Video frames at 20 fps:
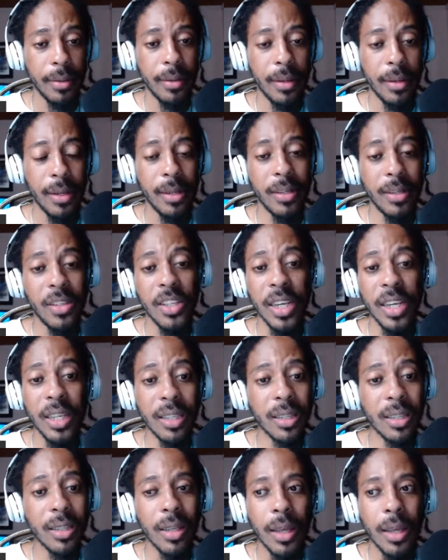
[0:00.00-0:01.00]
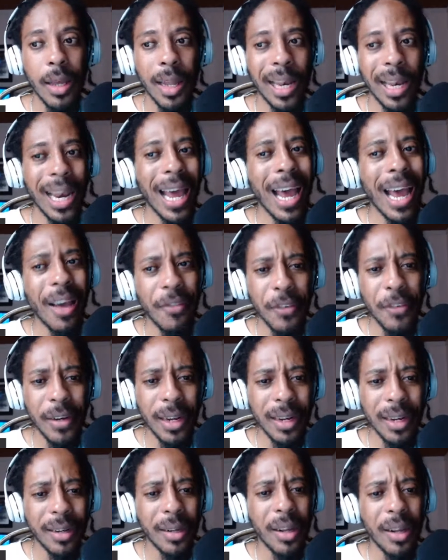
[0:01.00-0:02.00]
is just laughing
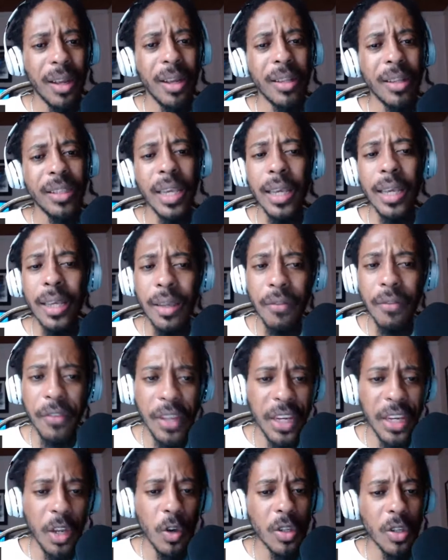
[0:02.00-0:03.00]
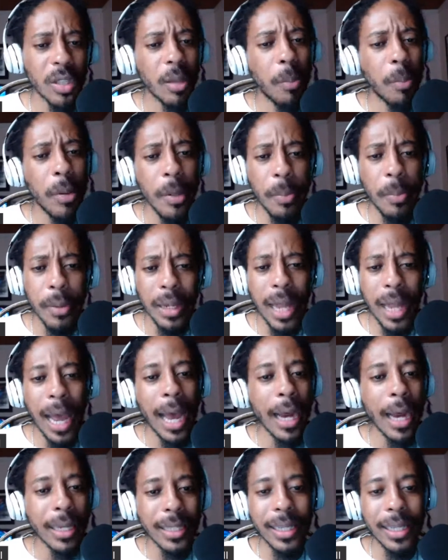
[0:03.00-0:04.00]
and taking videos of people
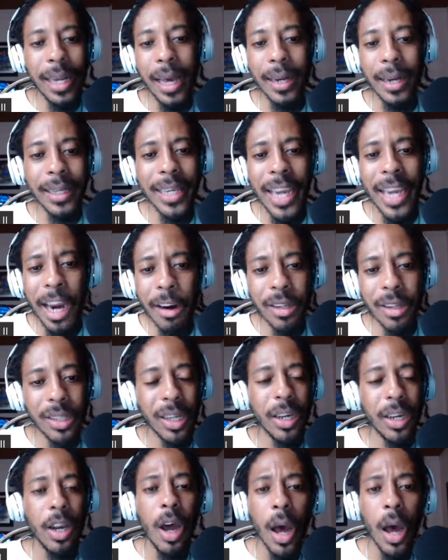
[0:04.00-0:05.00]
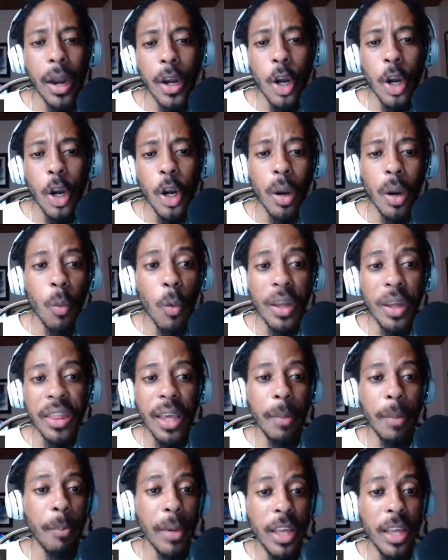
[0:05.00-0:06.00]
acting out of character, not knowing what
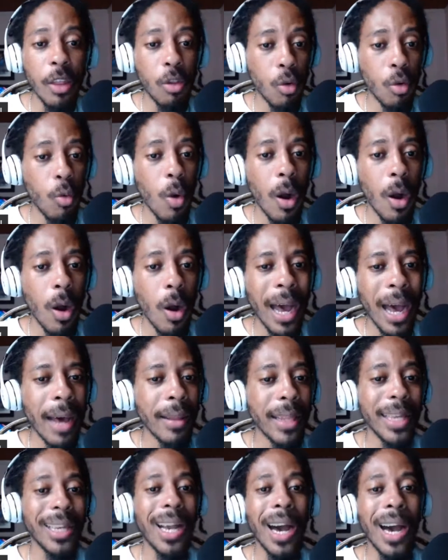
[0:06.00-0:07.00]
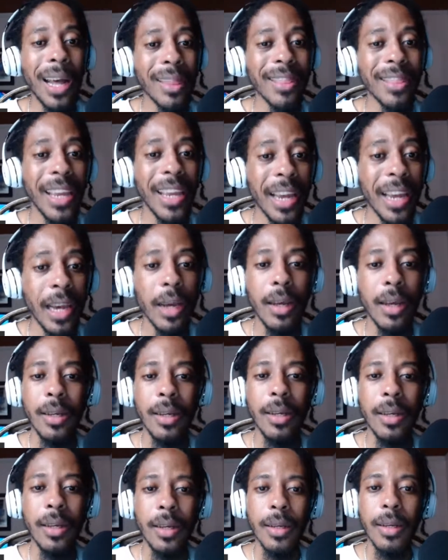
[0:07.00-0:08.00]
they've been through or how they got there.
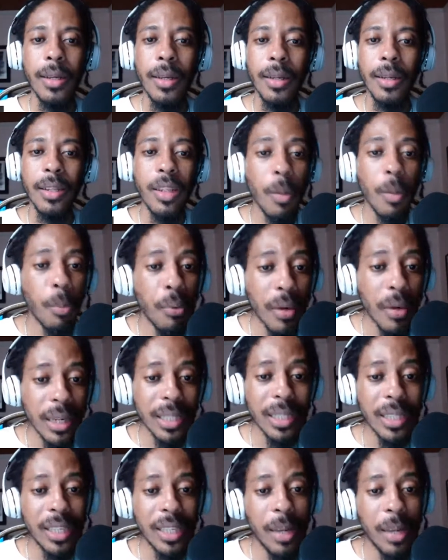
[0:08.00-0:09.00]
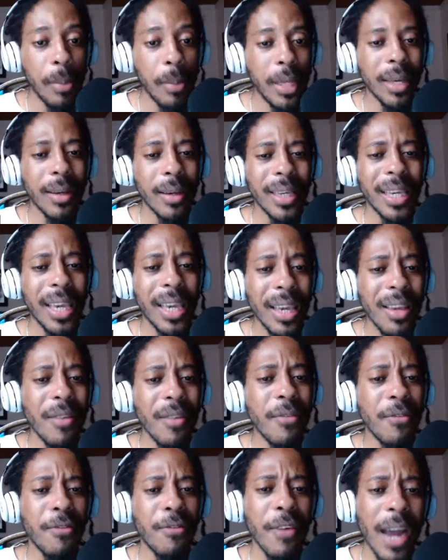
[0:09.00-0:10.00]
Depression can be a key
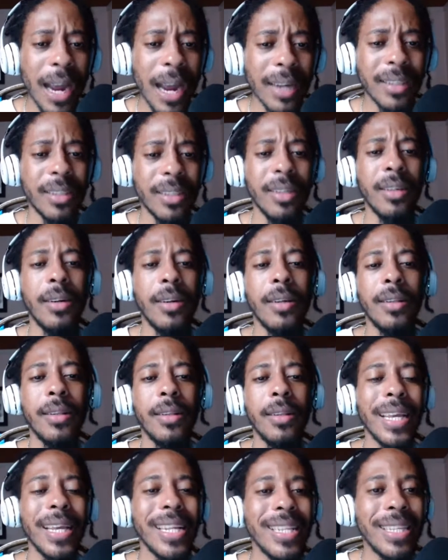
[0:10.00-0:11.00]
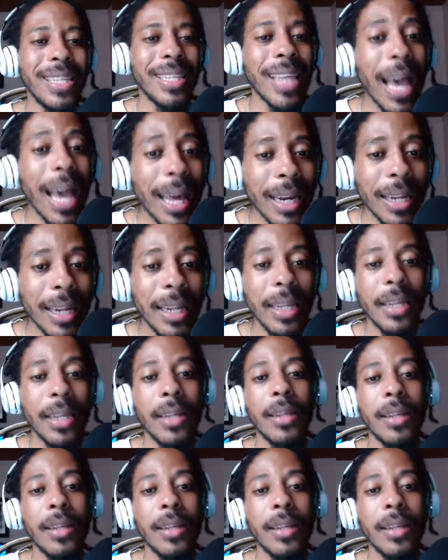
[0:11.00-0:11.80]
factor to insanity.